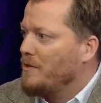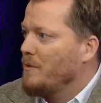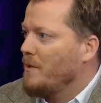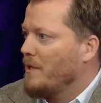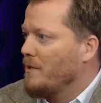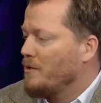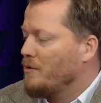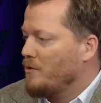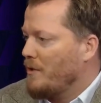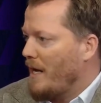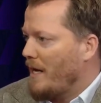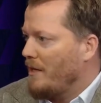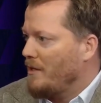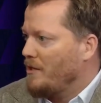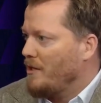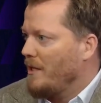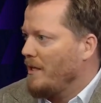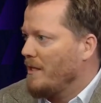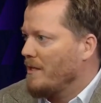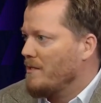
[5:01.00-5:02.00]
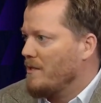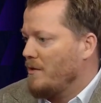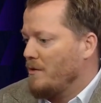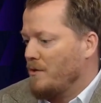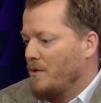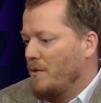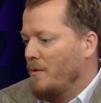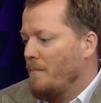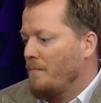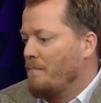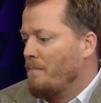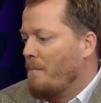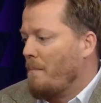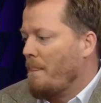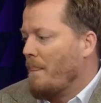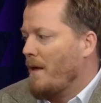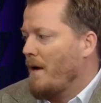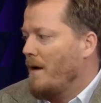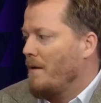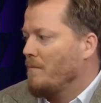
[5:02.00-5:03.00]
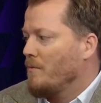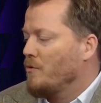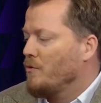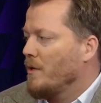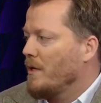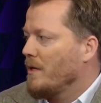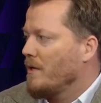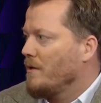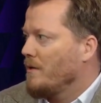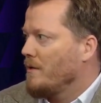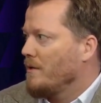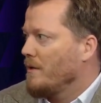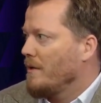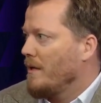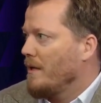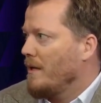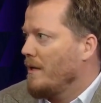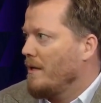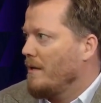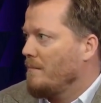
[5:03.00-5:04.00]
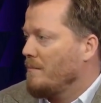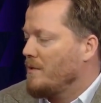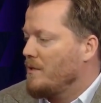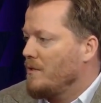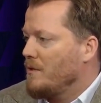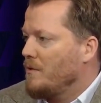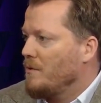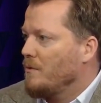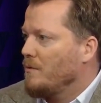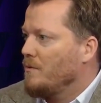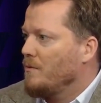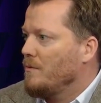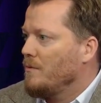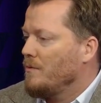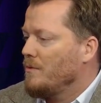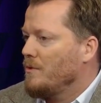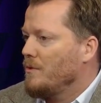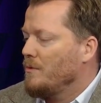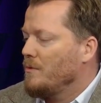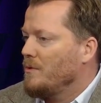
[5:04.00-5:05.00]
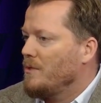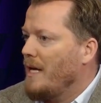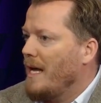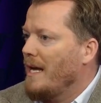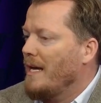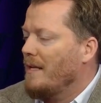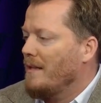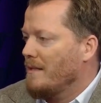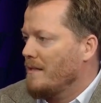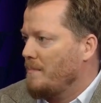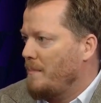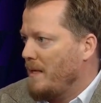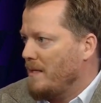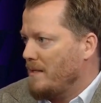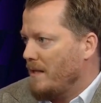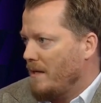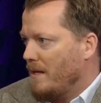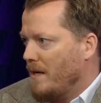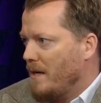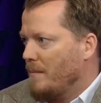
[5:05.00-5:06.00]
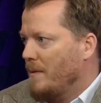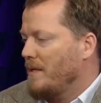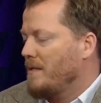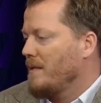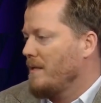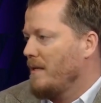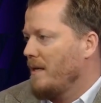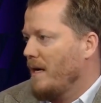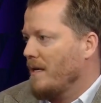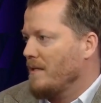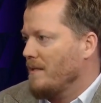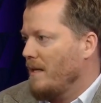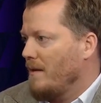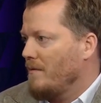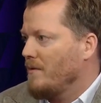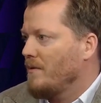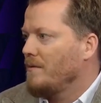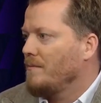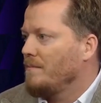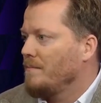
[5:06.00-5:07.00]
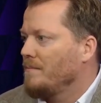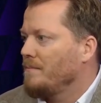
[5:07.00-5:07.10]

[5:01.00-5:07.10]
to their strategy, and it's also critical to take the space economy to the next level.